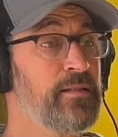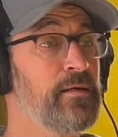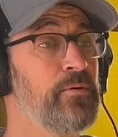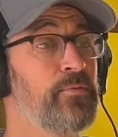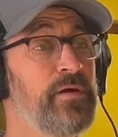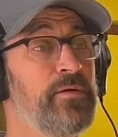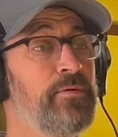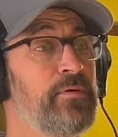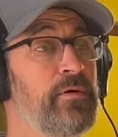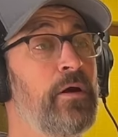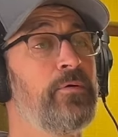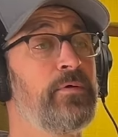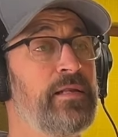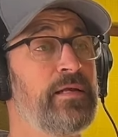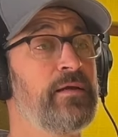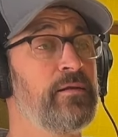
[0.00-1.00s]
that we were
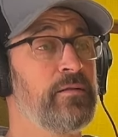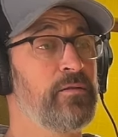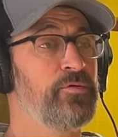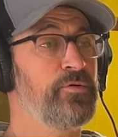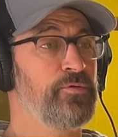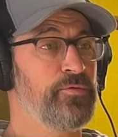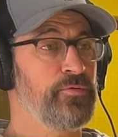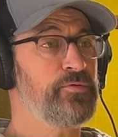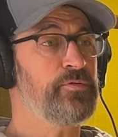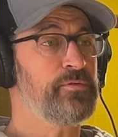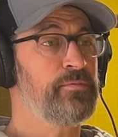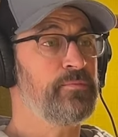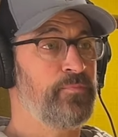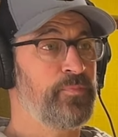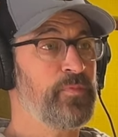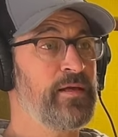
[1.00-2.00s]
already going to lose
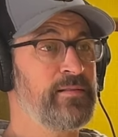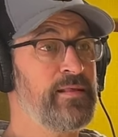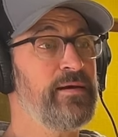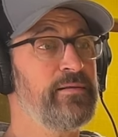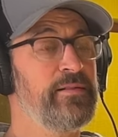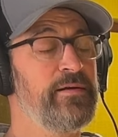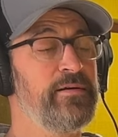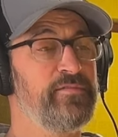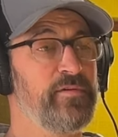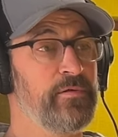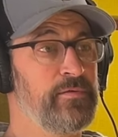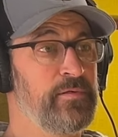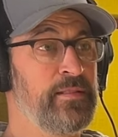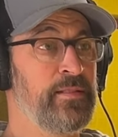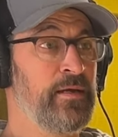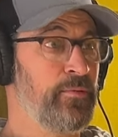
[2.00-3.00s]
at that level
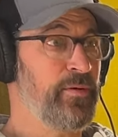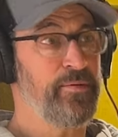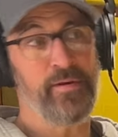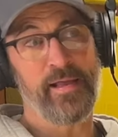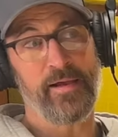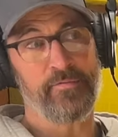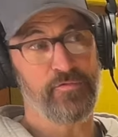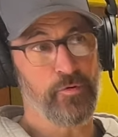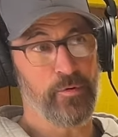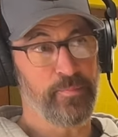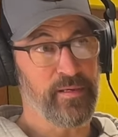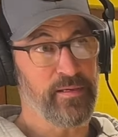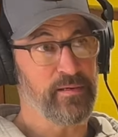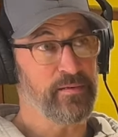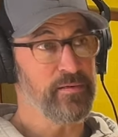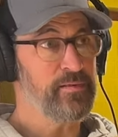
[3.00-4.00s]
and that we would have to
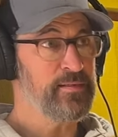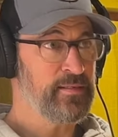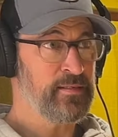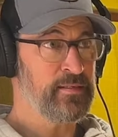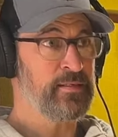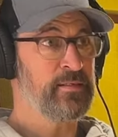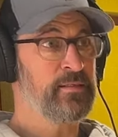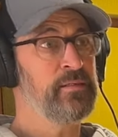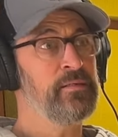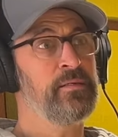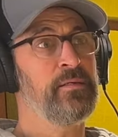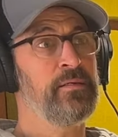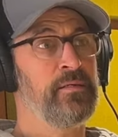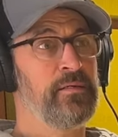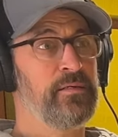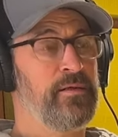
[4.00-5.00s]
appeal.
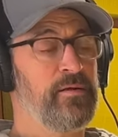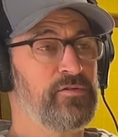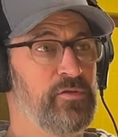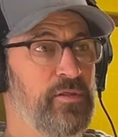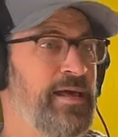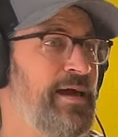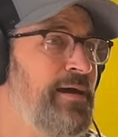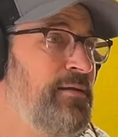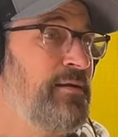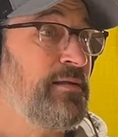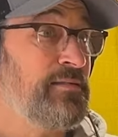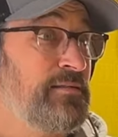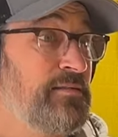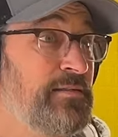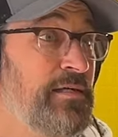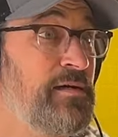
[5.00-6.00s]
You know, so that in
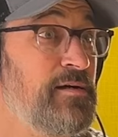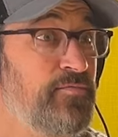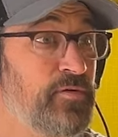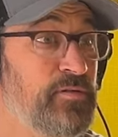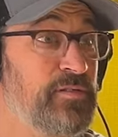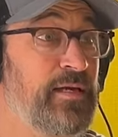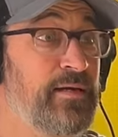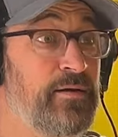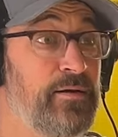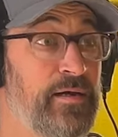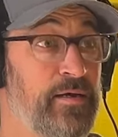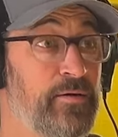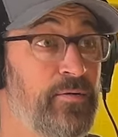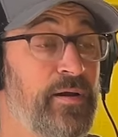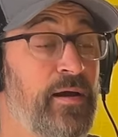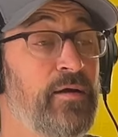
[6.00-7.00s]
itself was like, all right,
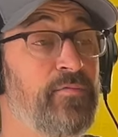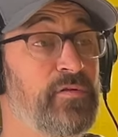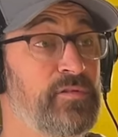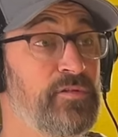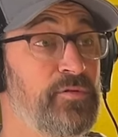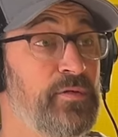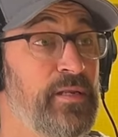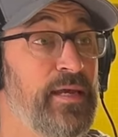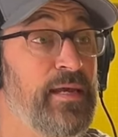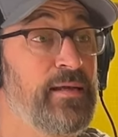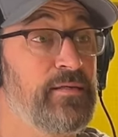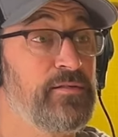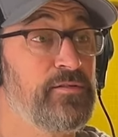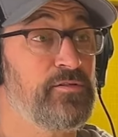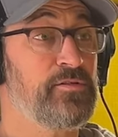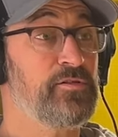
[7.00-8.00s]
here we are for two
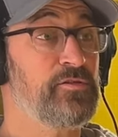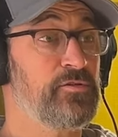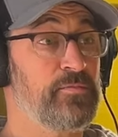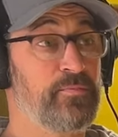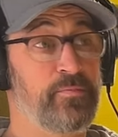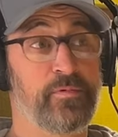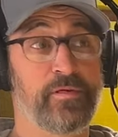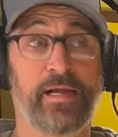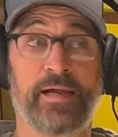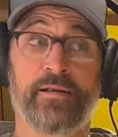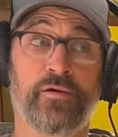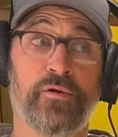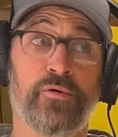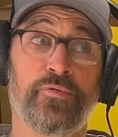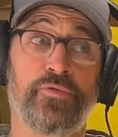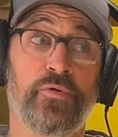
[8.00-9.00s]
days, just kind of
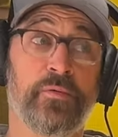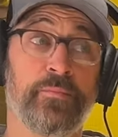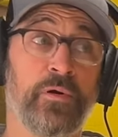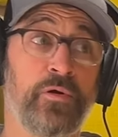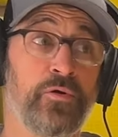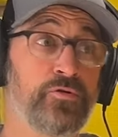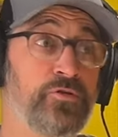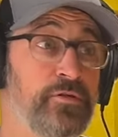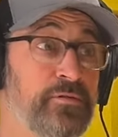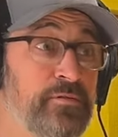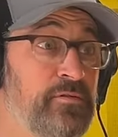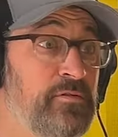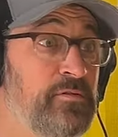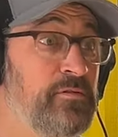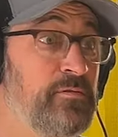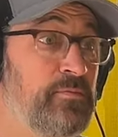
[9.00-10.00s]
going through the
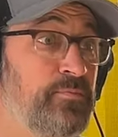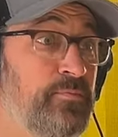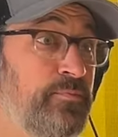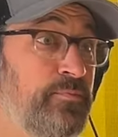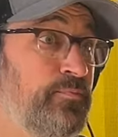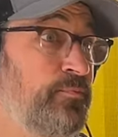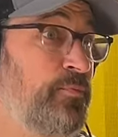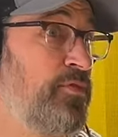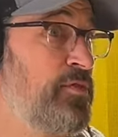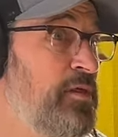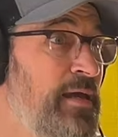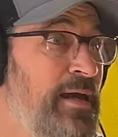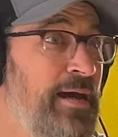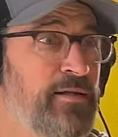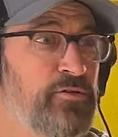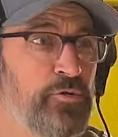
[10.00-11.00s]
motions,
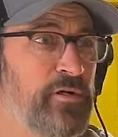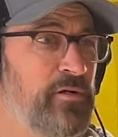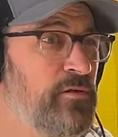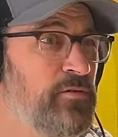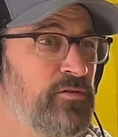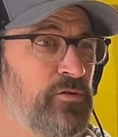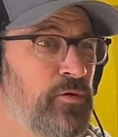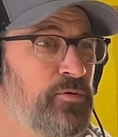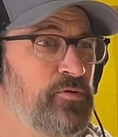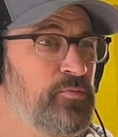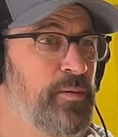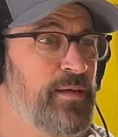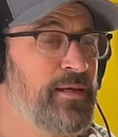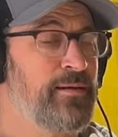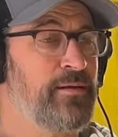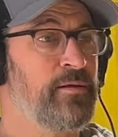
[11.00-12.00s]
theatrical, so to
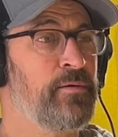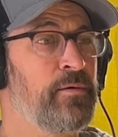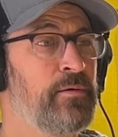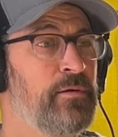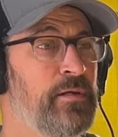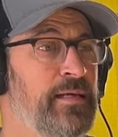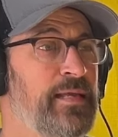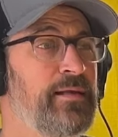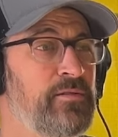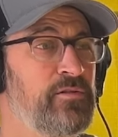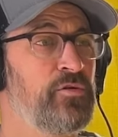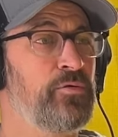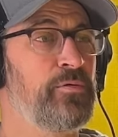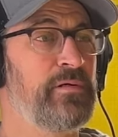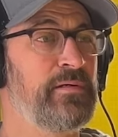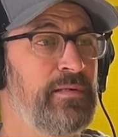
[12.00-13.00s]
speak, you know, to get
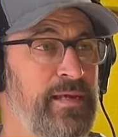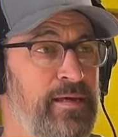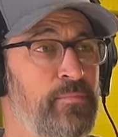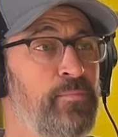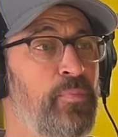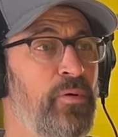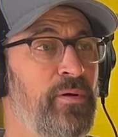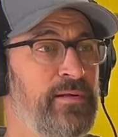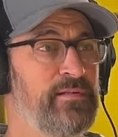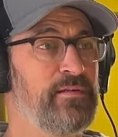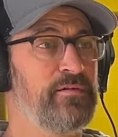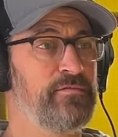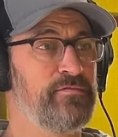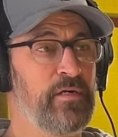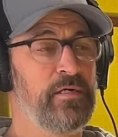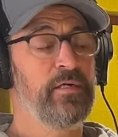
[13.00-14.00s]
to an endpoint
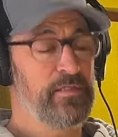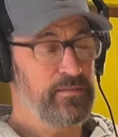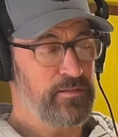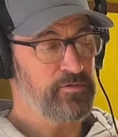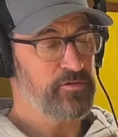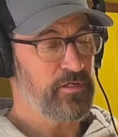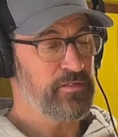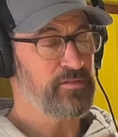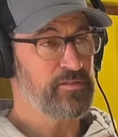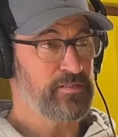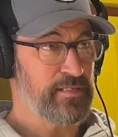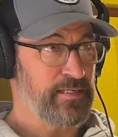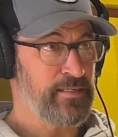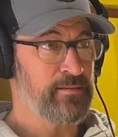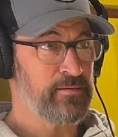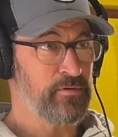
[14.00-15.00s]
of, the judge
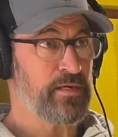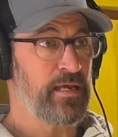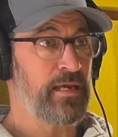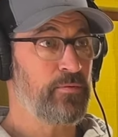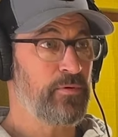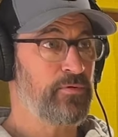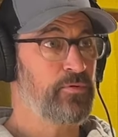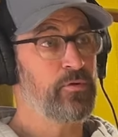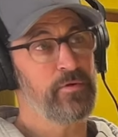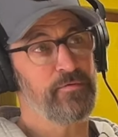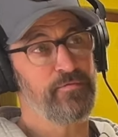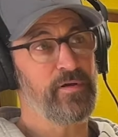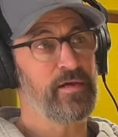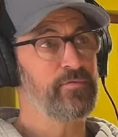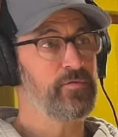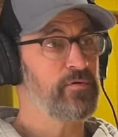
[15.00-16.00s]
saying, okay, we rule in
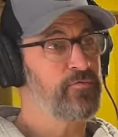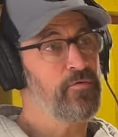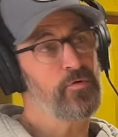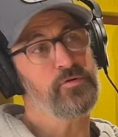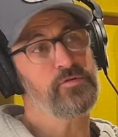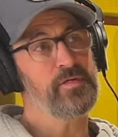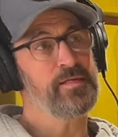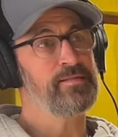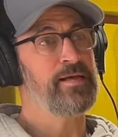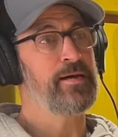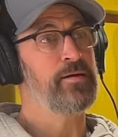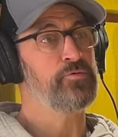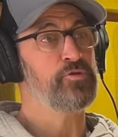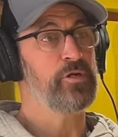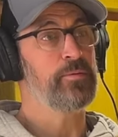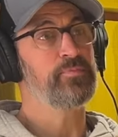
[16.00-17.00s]
favor of Forsyth
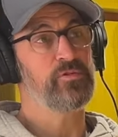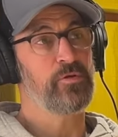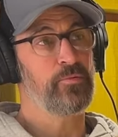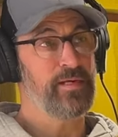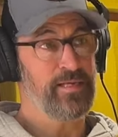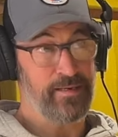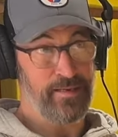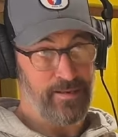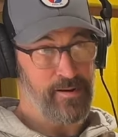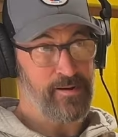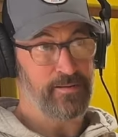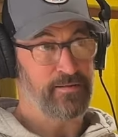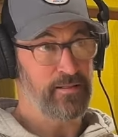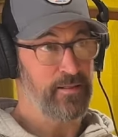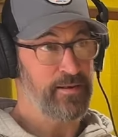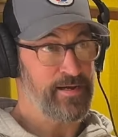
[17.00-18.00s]
Township so we can get on
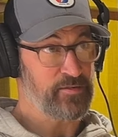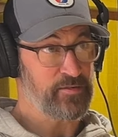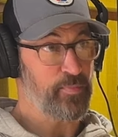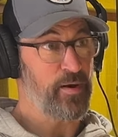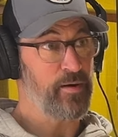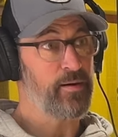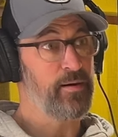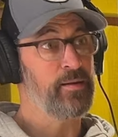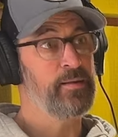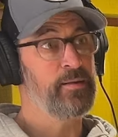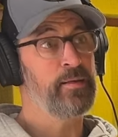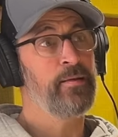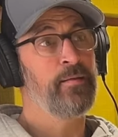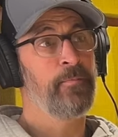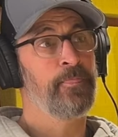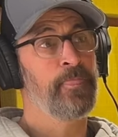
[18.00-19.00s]
to the next part.
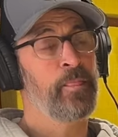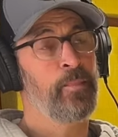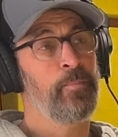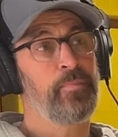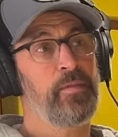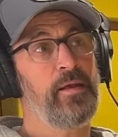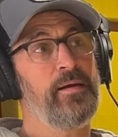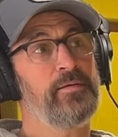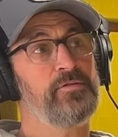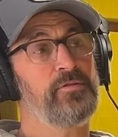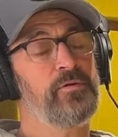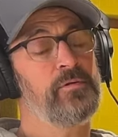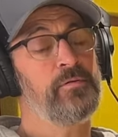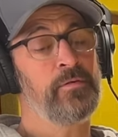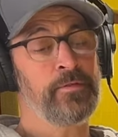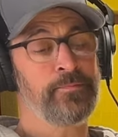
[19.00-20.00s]
Oh, wow. Yeah.
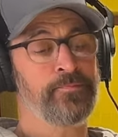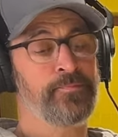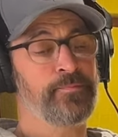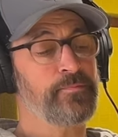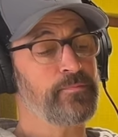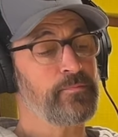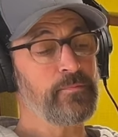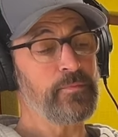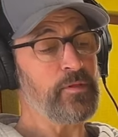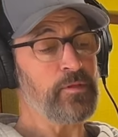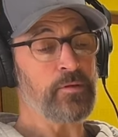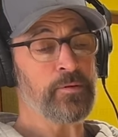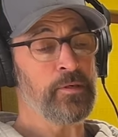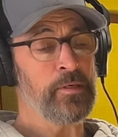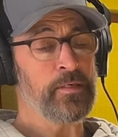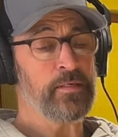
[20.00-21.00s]
So
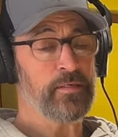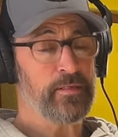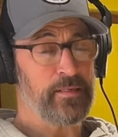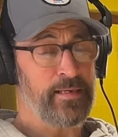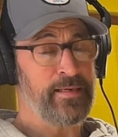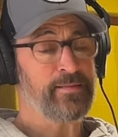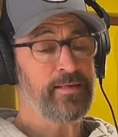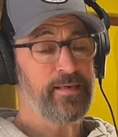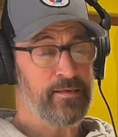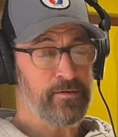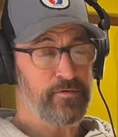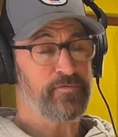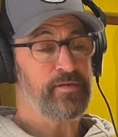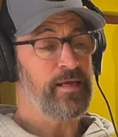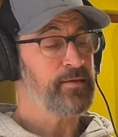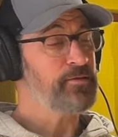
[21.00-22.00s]
at the end
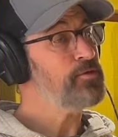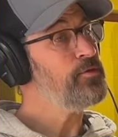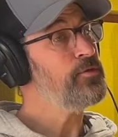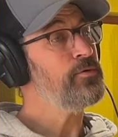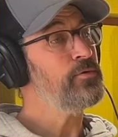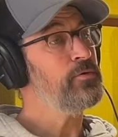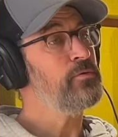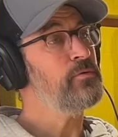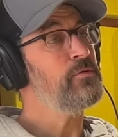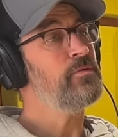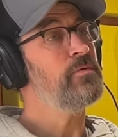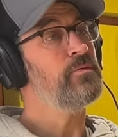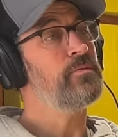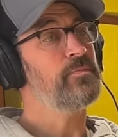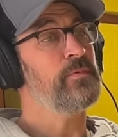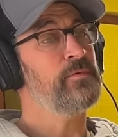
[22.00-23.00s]
of day two,
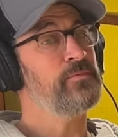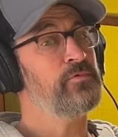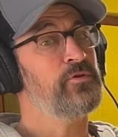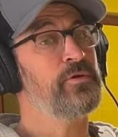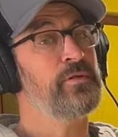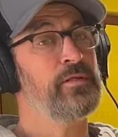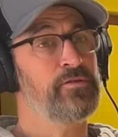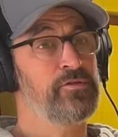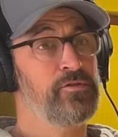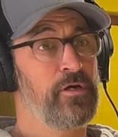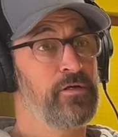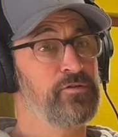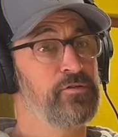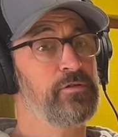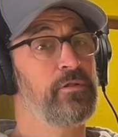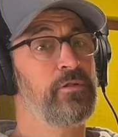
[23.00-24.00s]
during the
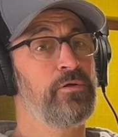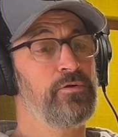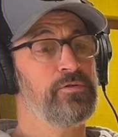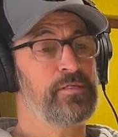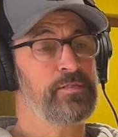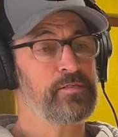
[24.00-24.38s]
judge's closing